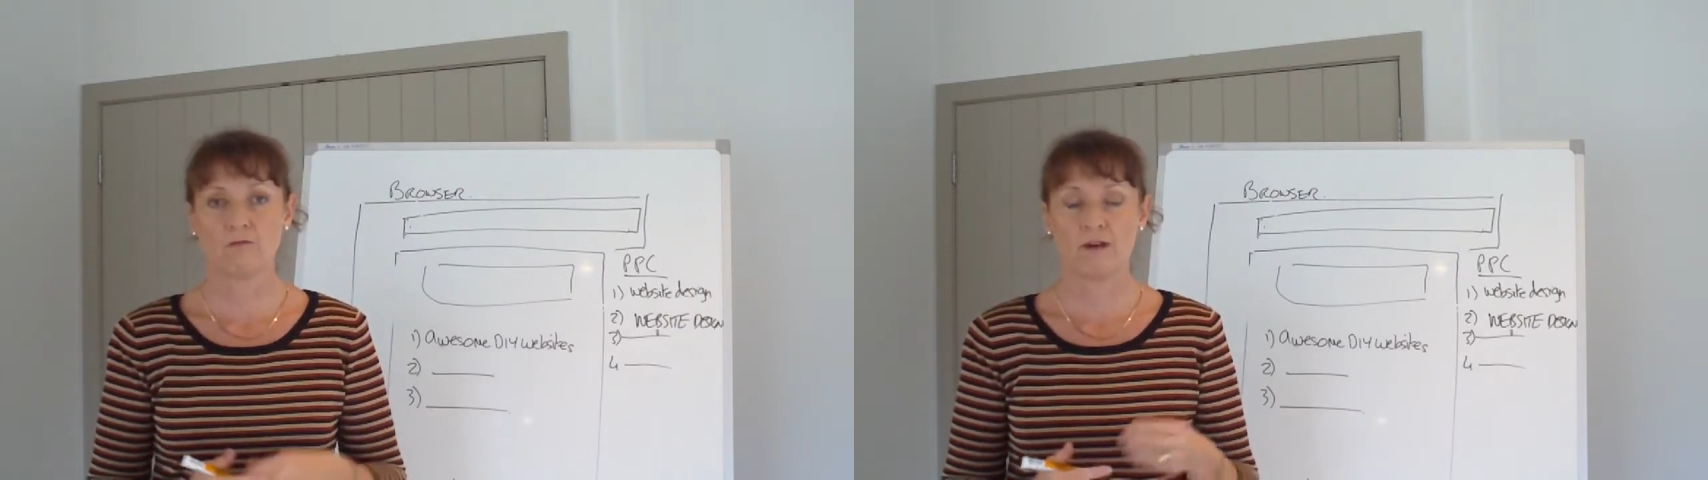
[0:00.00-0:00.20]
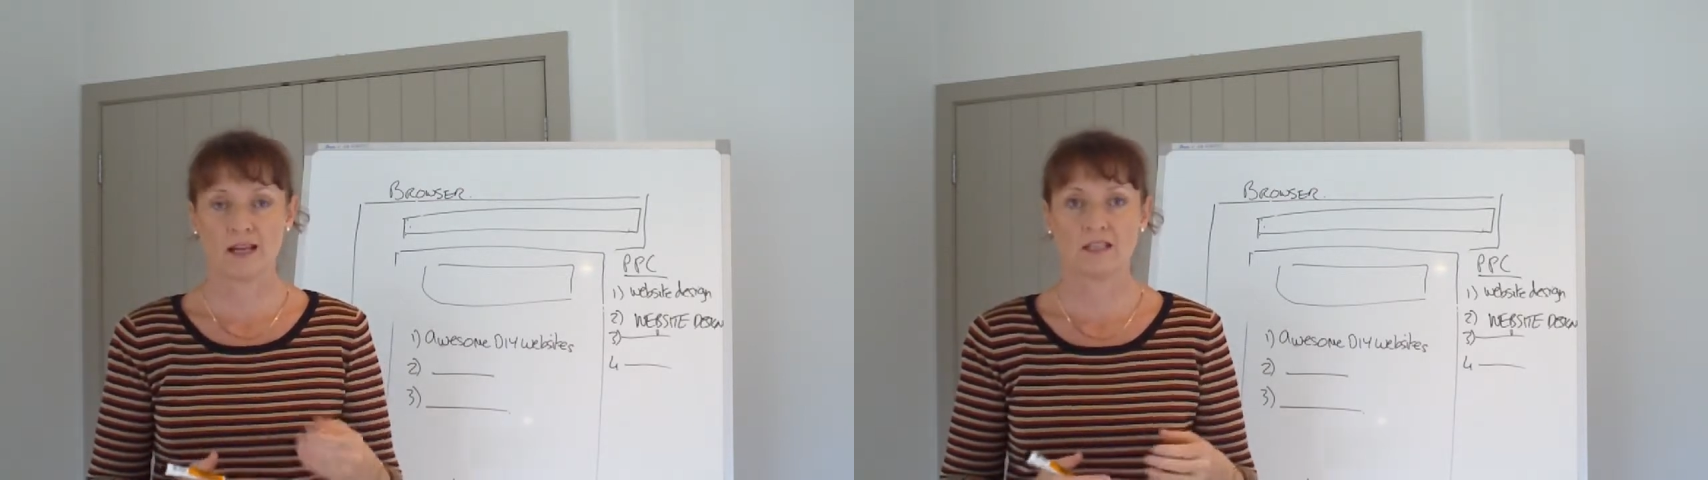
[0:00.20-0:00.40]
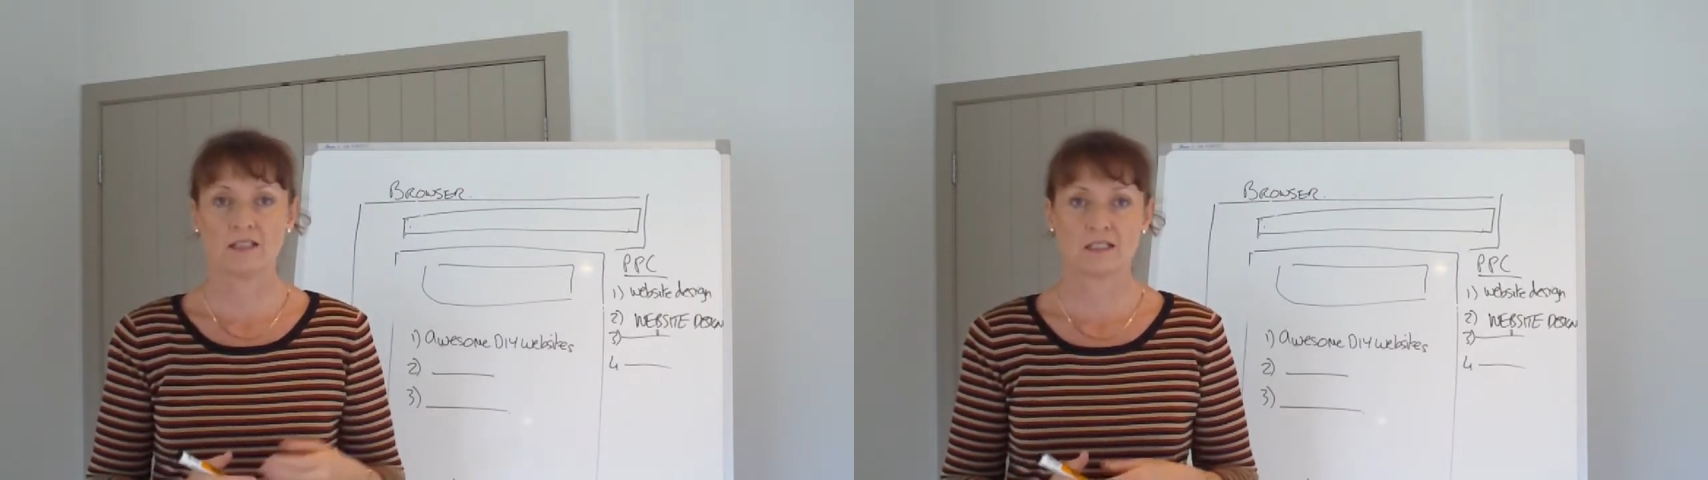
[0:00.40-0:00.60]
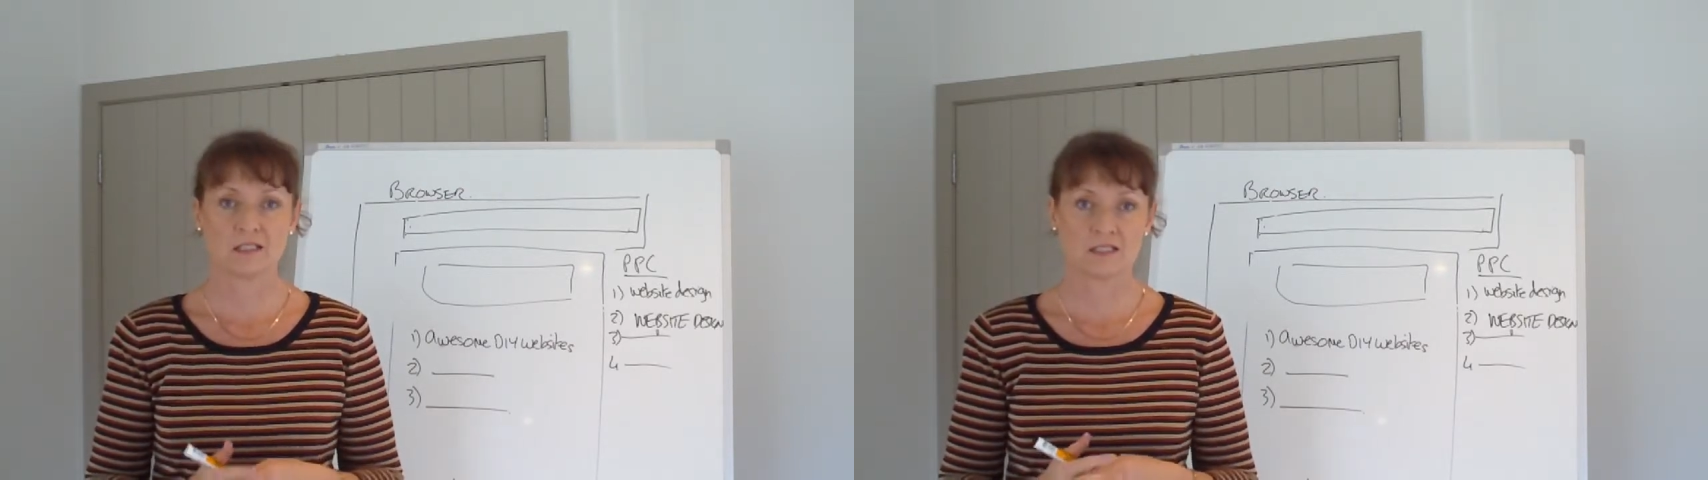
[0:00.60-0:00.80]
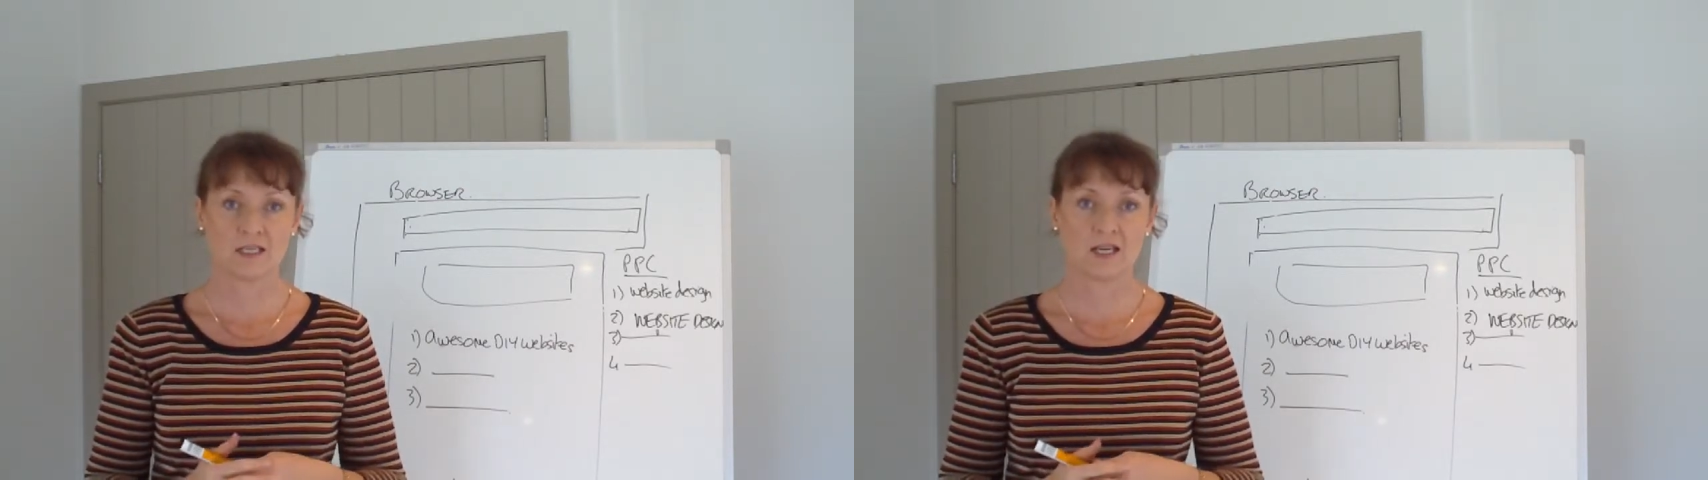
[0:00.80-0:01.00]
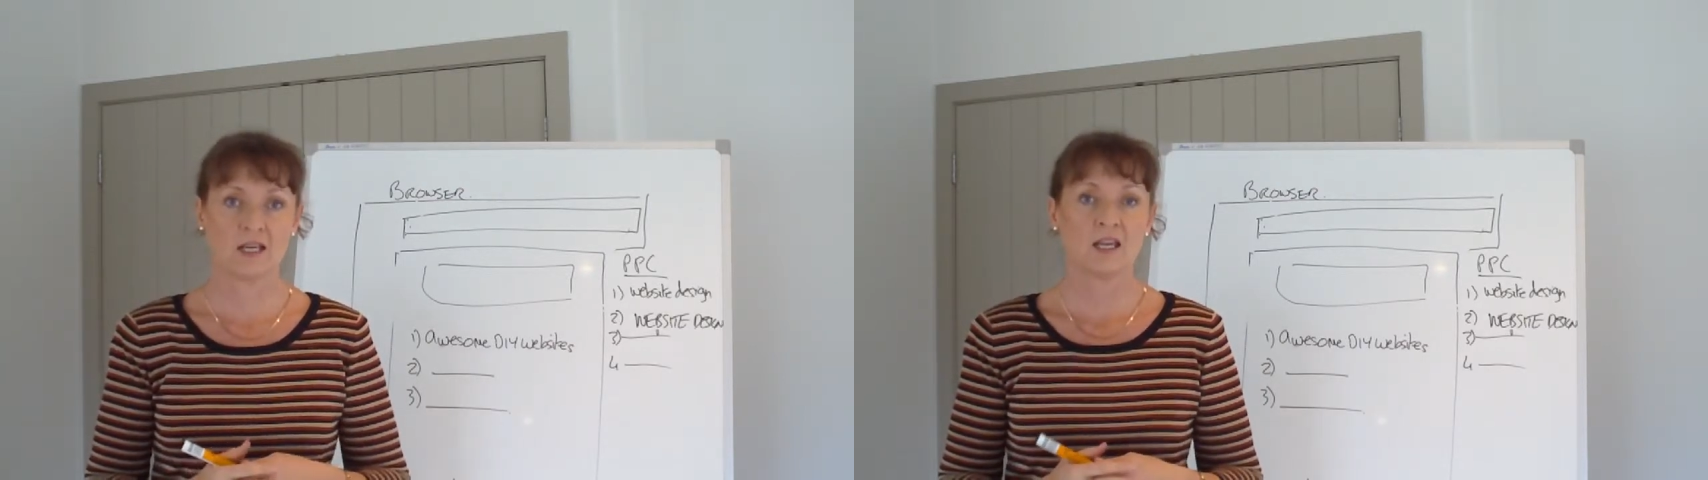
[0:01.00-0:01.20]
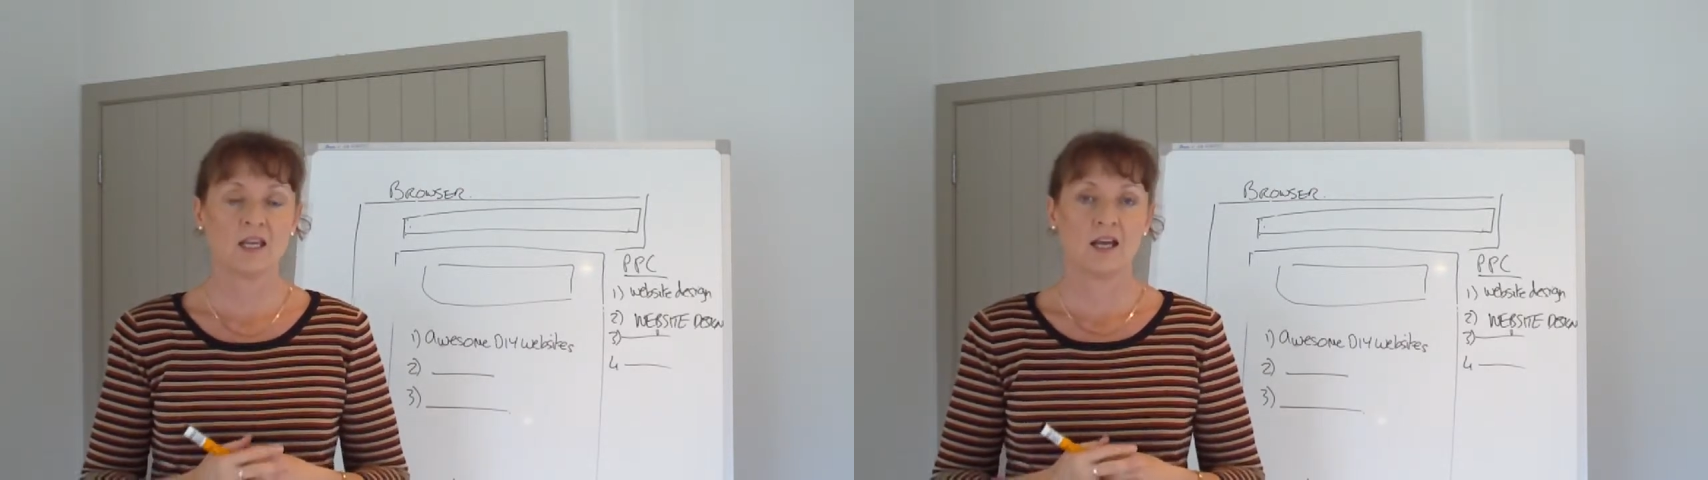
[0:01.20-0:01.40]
rank it and say,